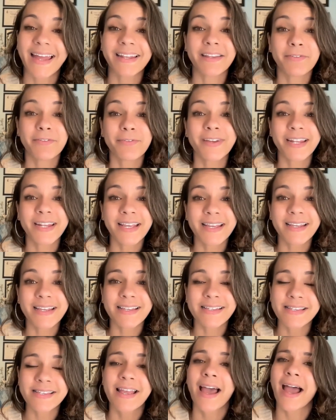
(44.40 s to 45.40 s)
And if it
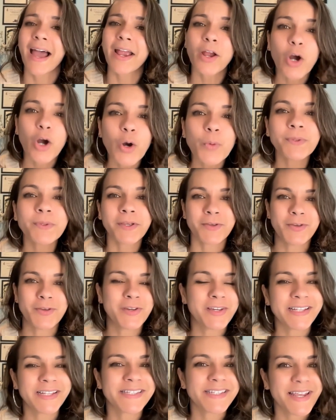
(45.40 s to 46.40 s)
is, I hope that
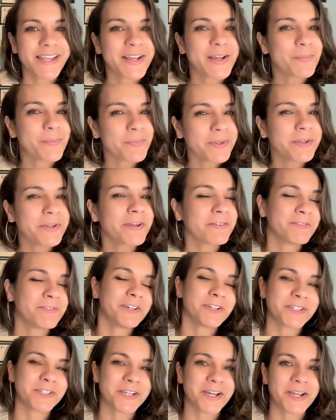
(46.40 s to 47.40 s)
you can take a minute of
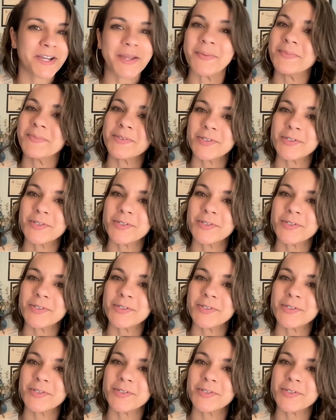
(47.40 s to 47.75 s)
your time